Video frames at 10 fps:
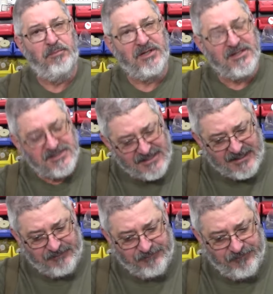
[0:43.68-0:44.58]
the
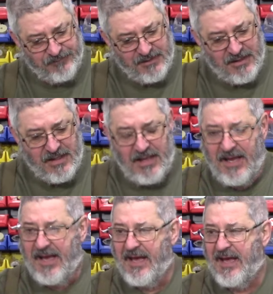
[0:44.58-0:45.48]
same.
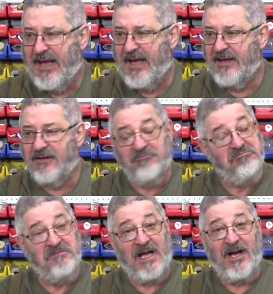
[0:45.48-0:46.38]
And
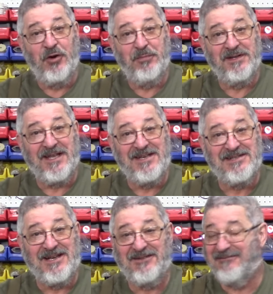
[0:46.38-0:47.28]
I hope it
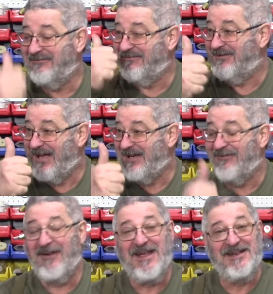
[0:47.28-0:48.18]
tastes
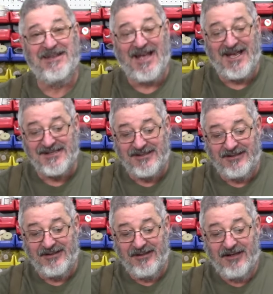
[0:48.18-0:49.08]

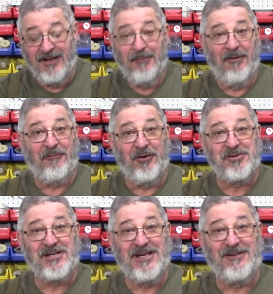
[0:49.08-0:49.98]
fantastic. But
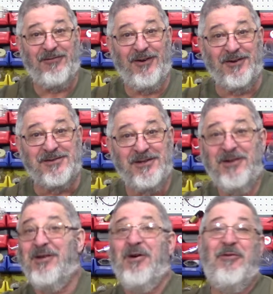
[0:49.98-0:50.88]
first things first,
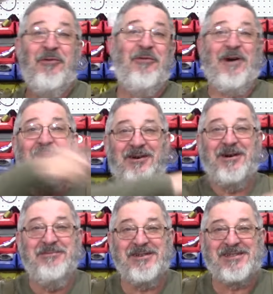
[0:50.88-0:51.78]

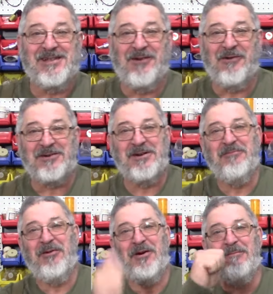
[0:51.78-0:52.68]
welcome to Stillworks
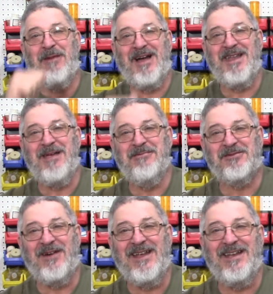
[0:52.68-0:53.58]
and Brewing. My name is
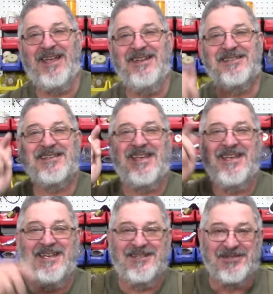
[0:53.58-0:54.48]
Randy, and this
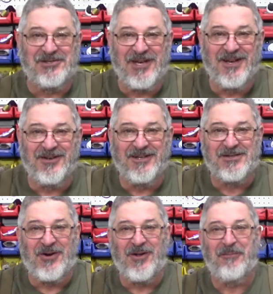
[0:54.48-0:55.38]
is a channel that's
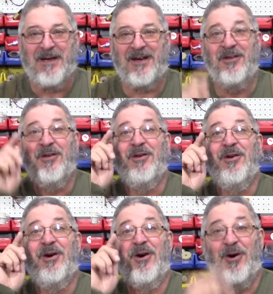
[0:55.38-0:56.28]
all about
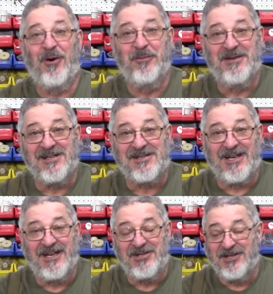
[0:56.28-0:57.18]
home
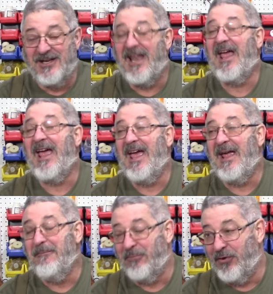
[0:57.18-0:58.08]
distillation
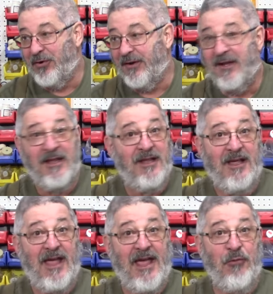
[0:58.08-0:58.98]
and brewing.
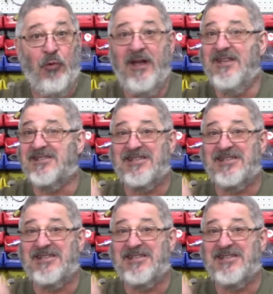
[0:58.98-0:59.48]
And what is